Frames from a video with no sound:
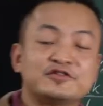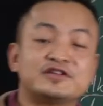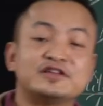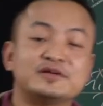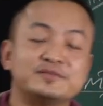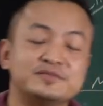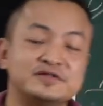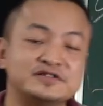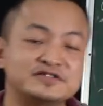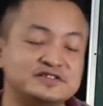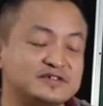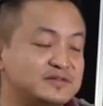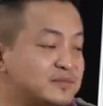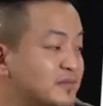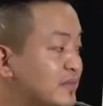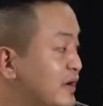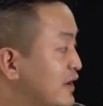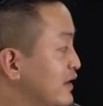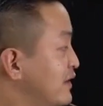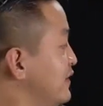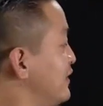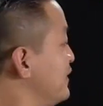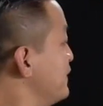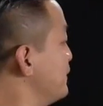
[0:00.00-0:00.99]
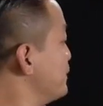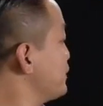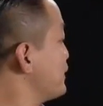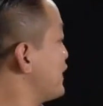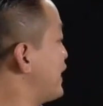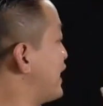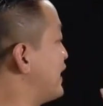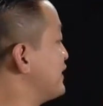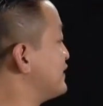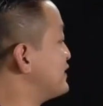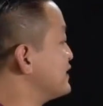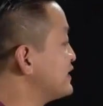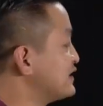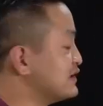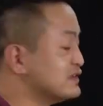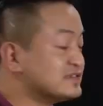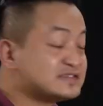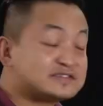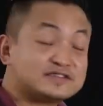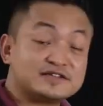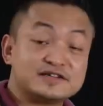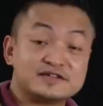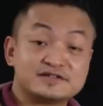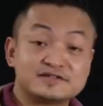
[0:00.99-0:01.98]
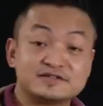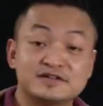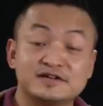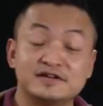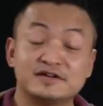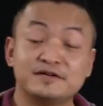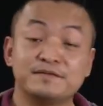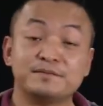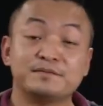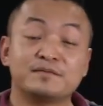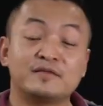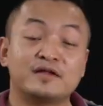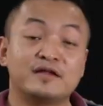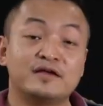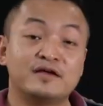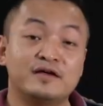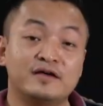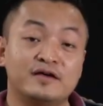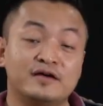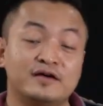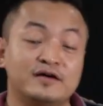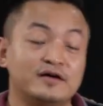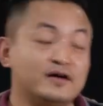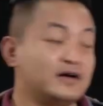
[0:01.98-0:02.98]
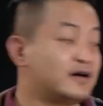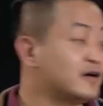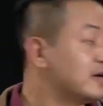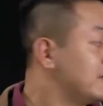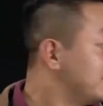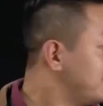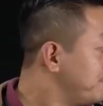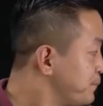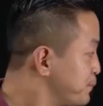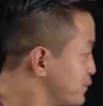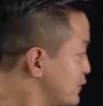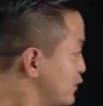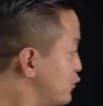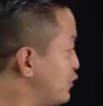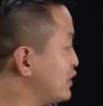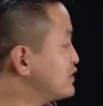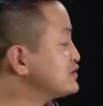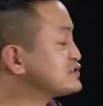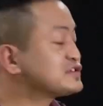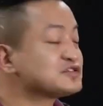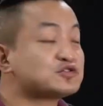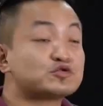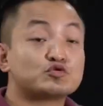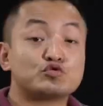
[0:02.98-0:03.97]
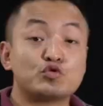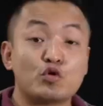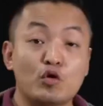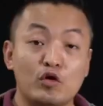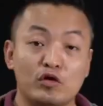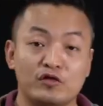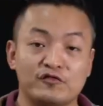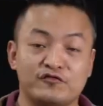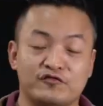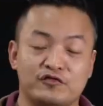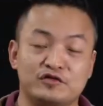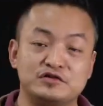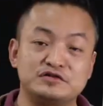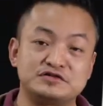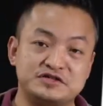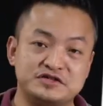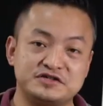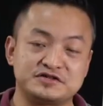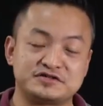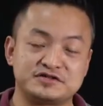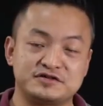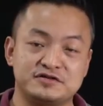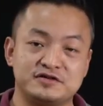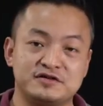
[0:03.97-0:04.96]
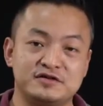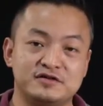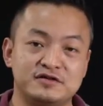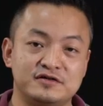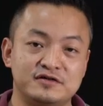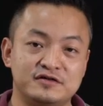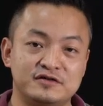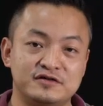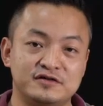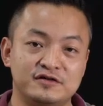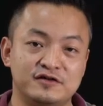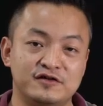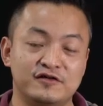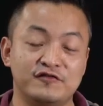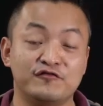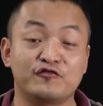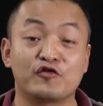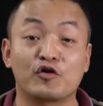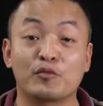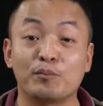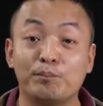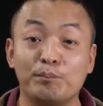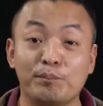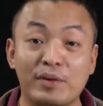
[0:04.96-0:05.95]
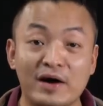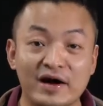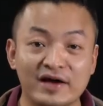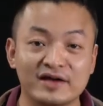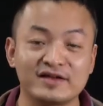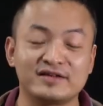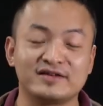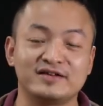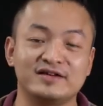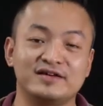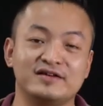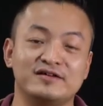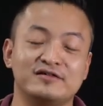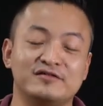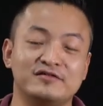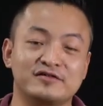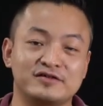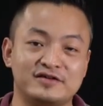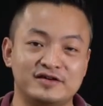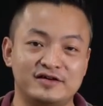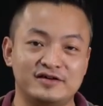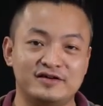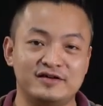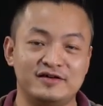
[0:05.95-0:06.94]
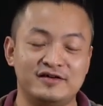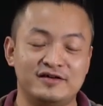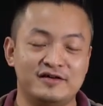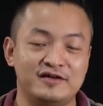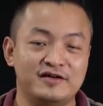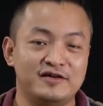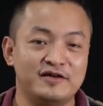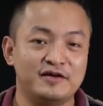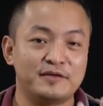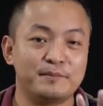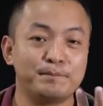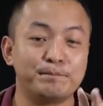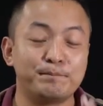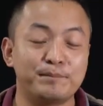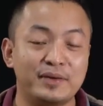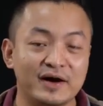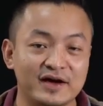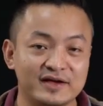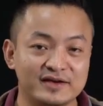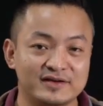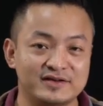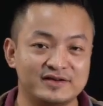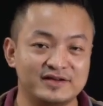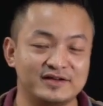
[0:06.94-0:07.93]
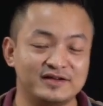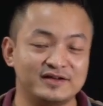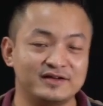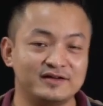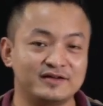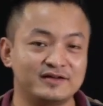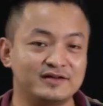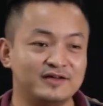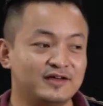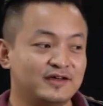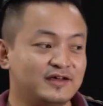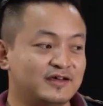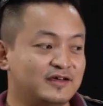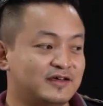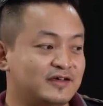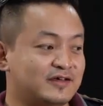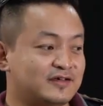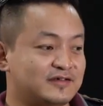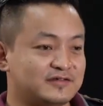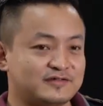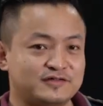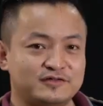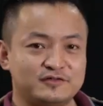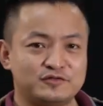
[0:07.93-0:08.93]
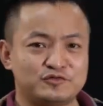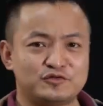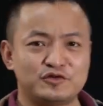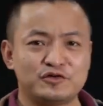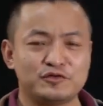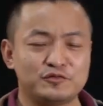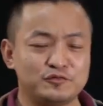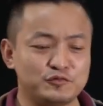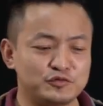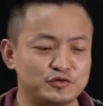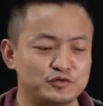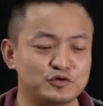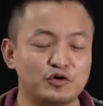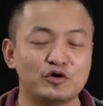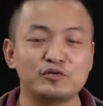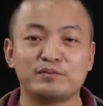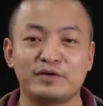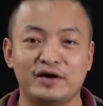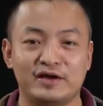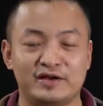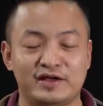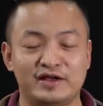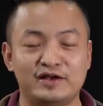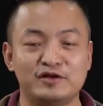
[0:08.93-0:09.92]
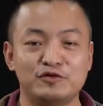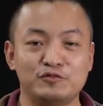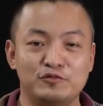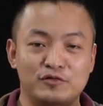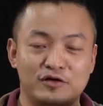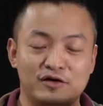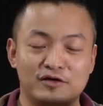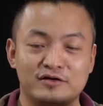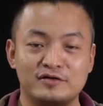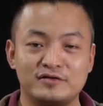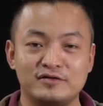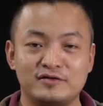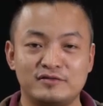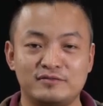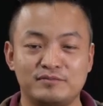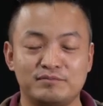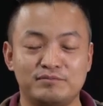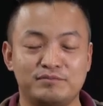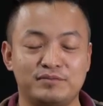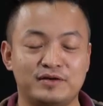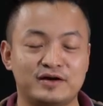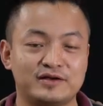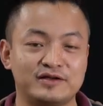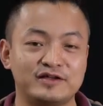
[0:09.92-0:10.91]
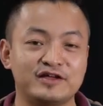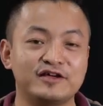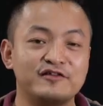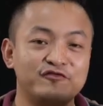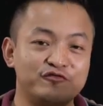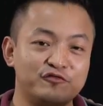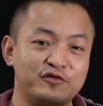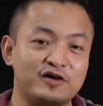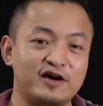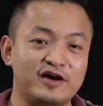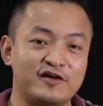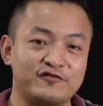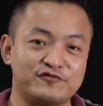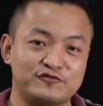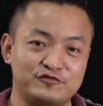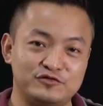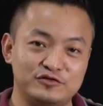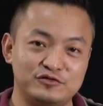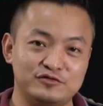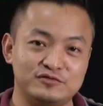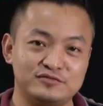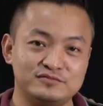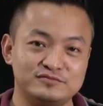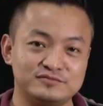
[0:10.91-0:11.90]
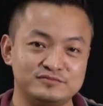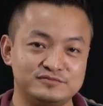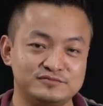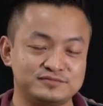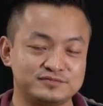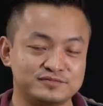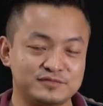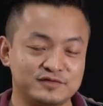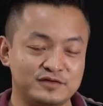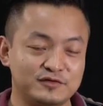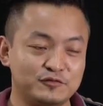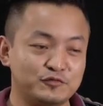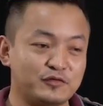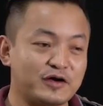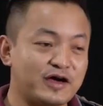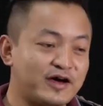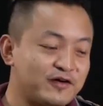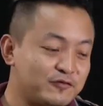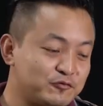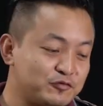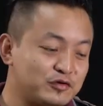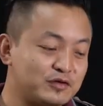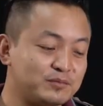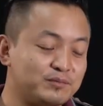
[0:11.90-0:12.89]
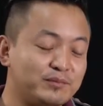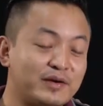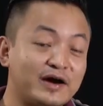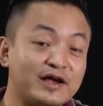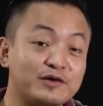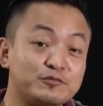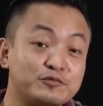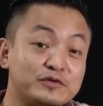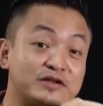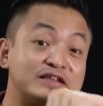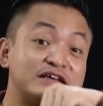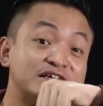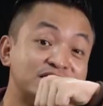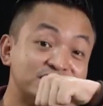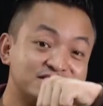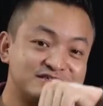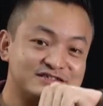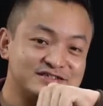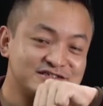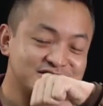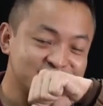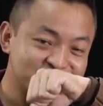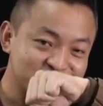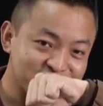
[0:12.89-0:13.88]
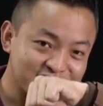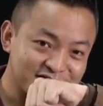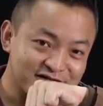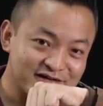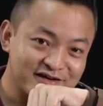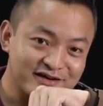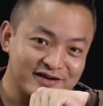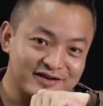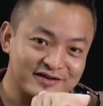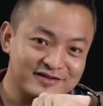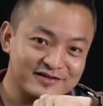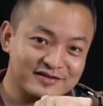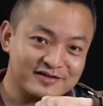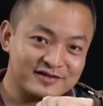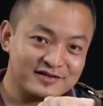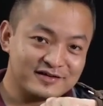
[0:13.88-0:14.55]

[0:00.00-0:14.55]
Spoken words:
You keep this in mind. And the incisor, what is the role for incisor? For biting, okay? Biting. So you don't, we don't bite anyone, but if we have to, we'll bite with the incisor, right?